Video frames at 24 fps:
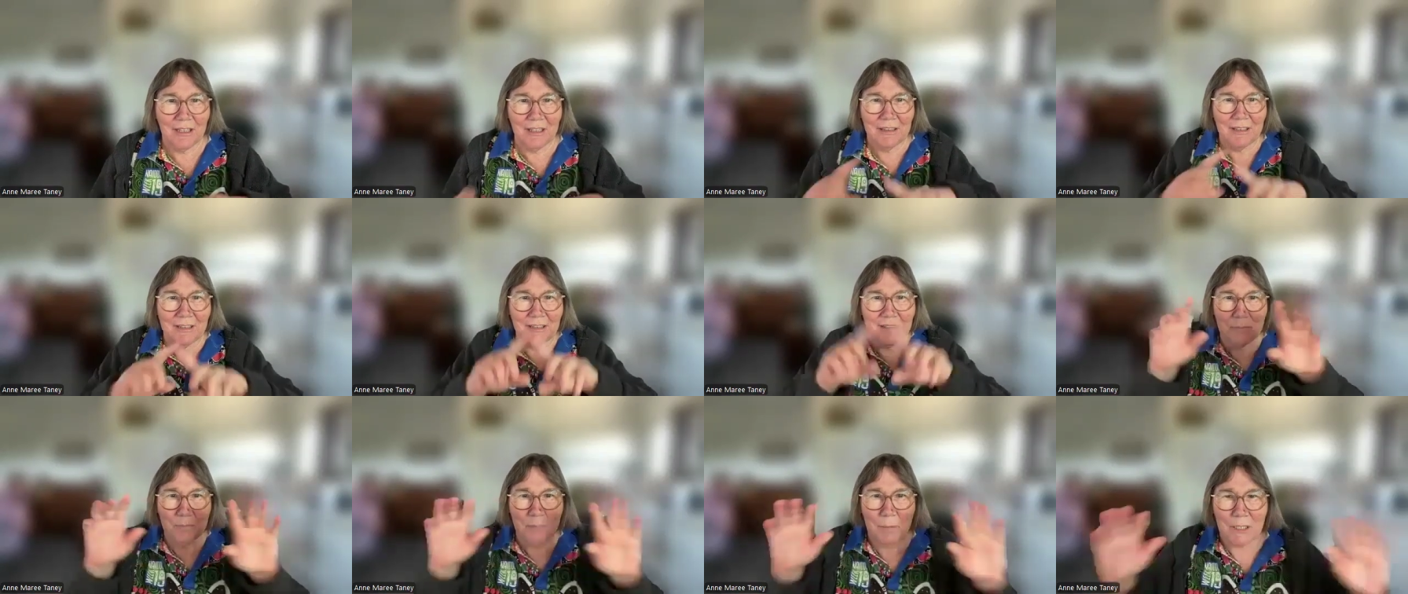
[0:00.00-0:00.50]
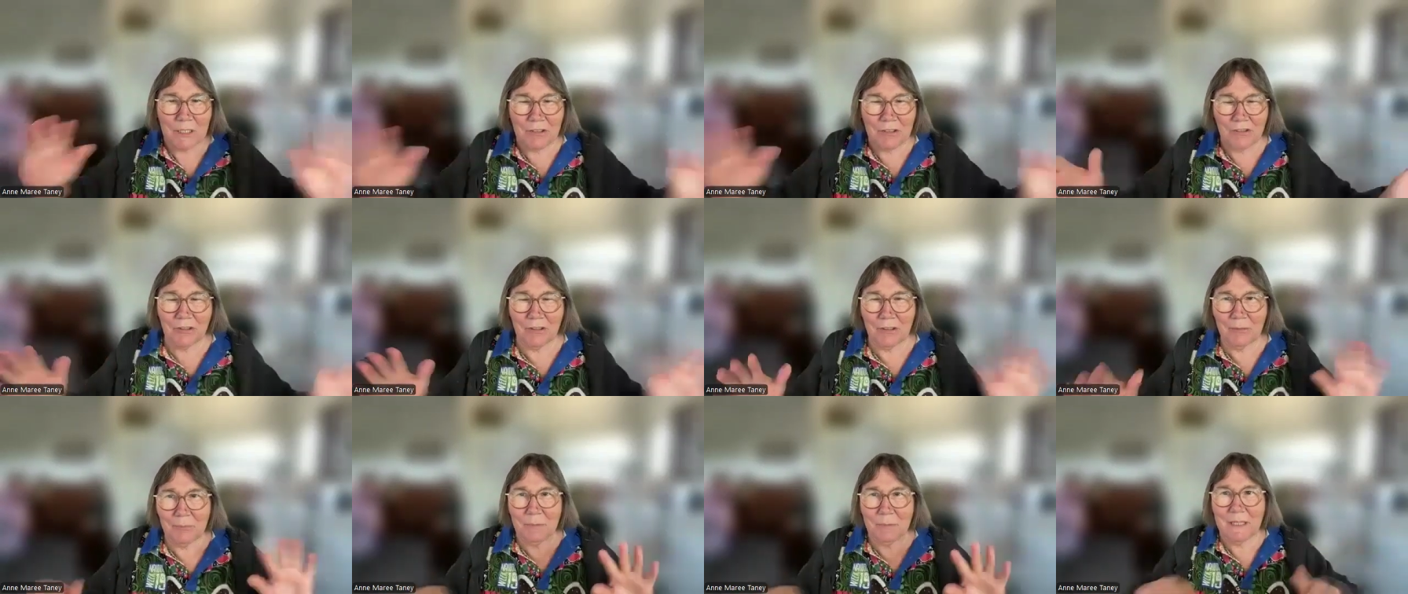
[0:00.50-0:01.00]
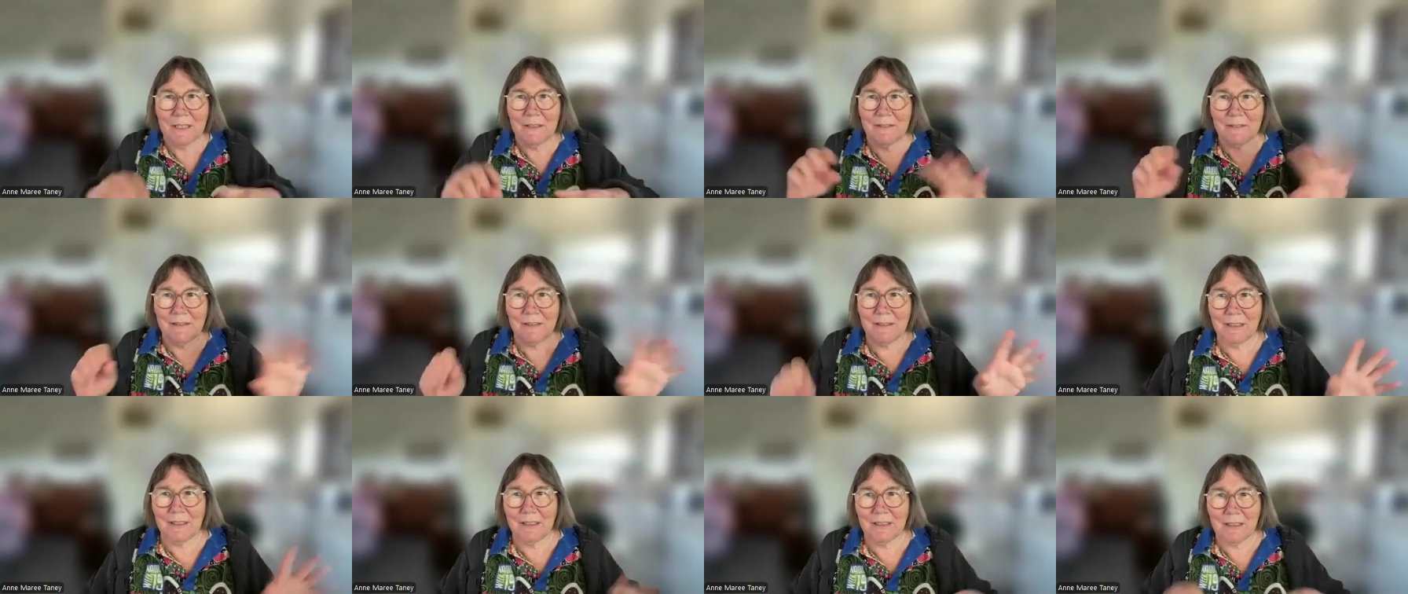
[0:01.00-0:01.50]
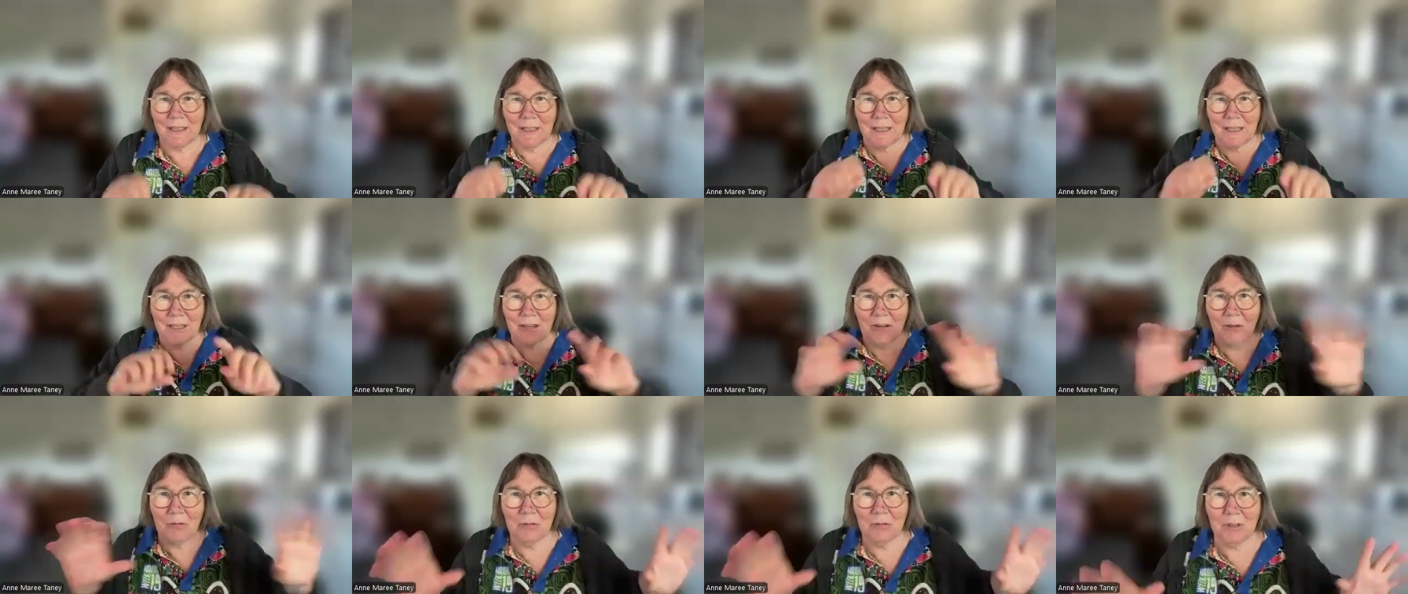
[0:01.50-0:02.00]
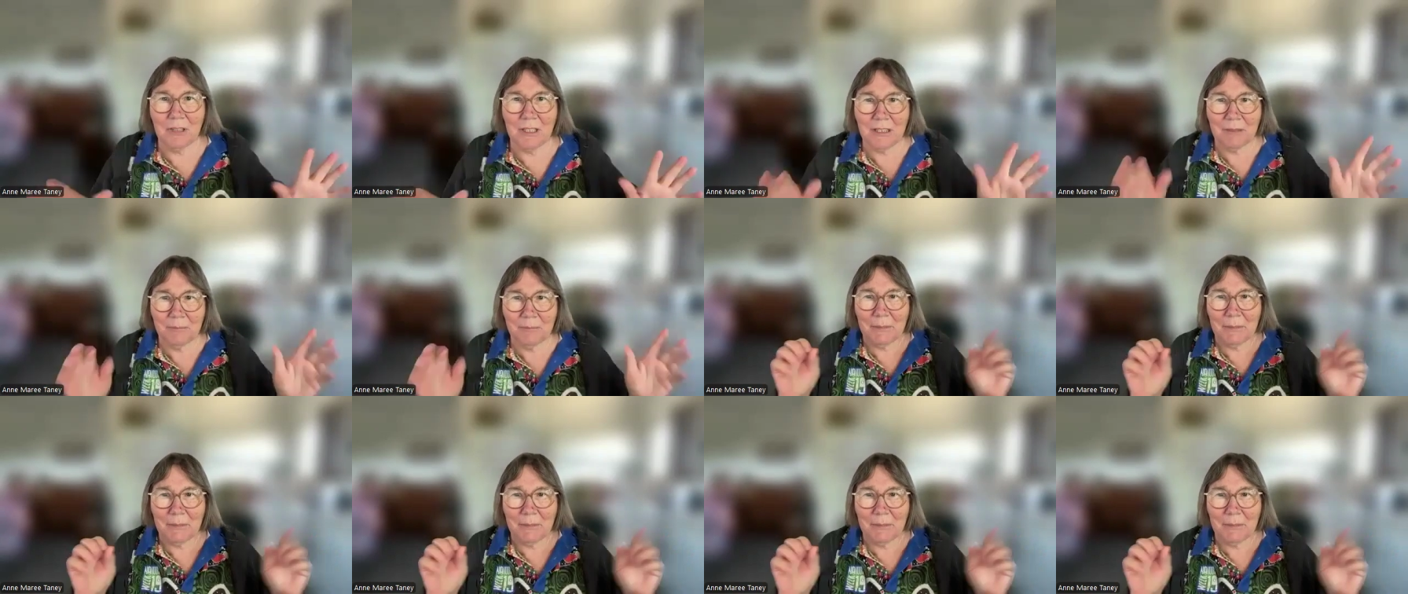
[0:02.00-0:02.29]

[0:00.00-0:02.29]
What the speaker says: this picture had been sitting there calling